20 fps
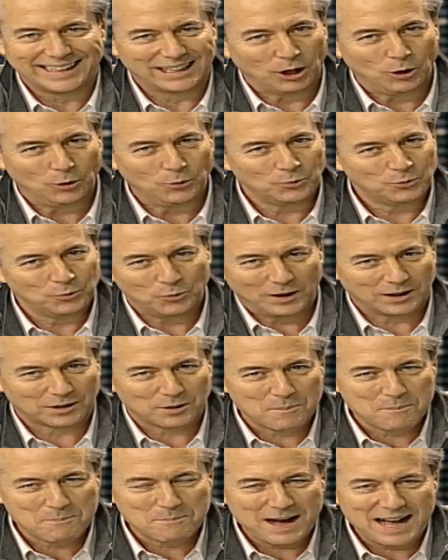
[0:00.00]
Hello,
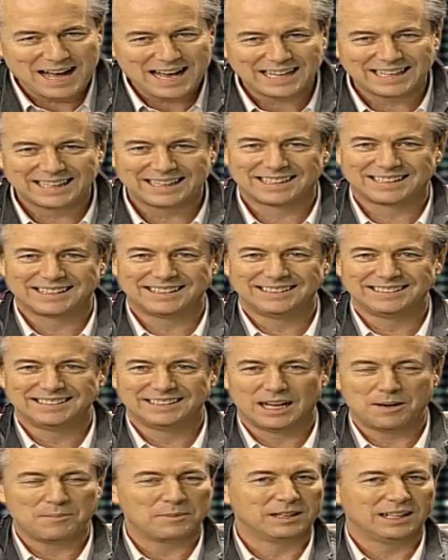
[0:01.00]
welcome back.
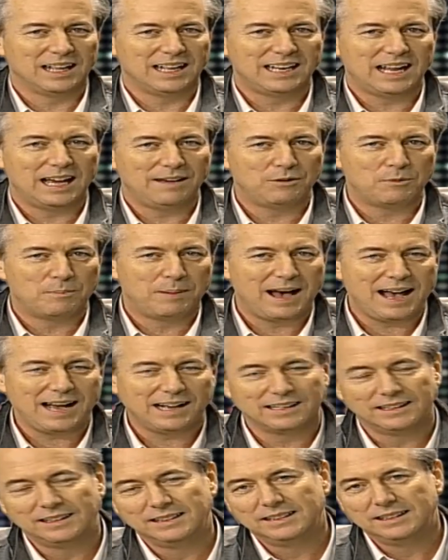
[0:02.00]
I'm glad to have you
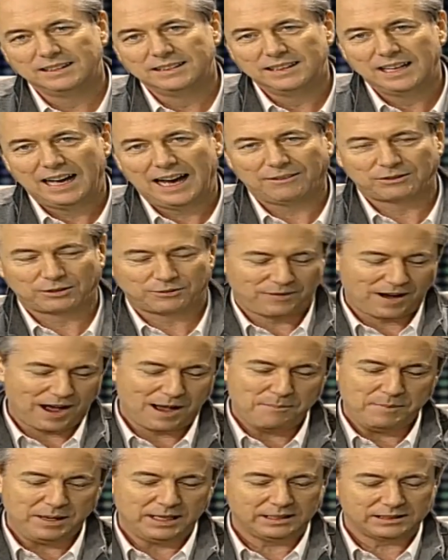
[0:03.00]
back. After
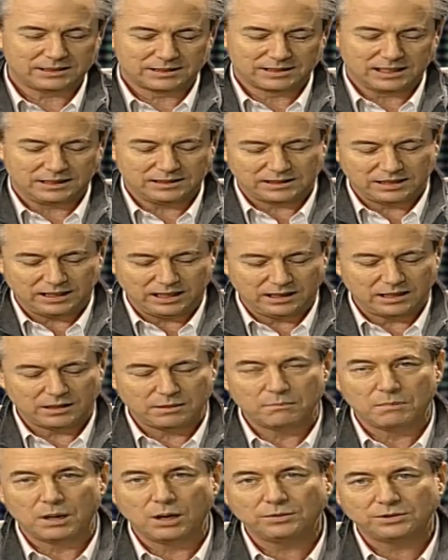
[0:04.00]
five minutes, I see
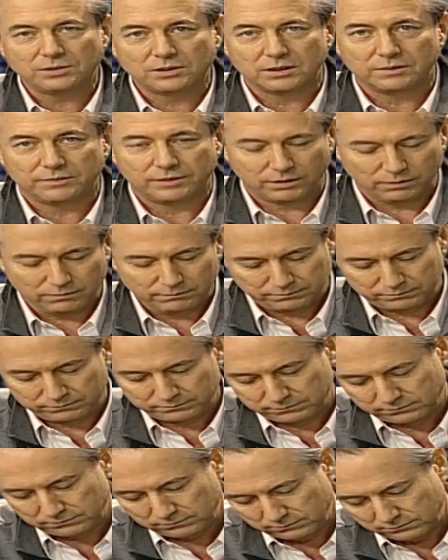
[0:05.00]
that most of you,
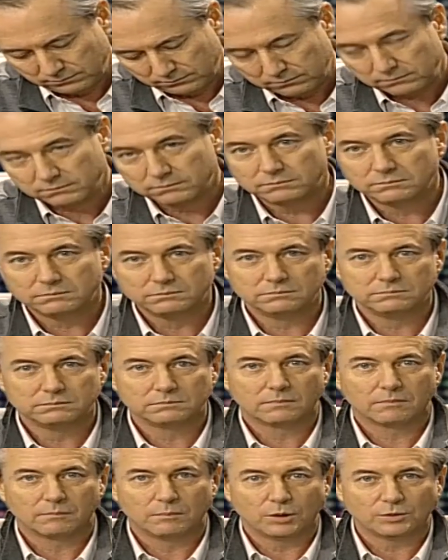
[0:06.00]

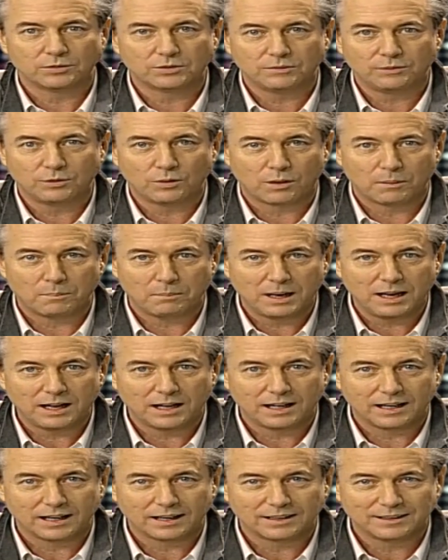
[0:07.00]
most of you are
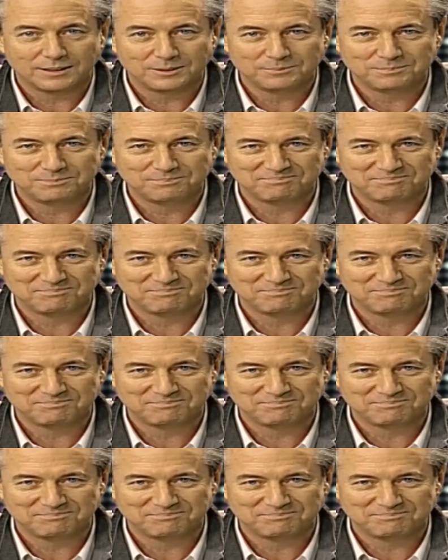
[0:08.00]
back.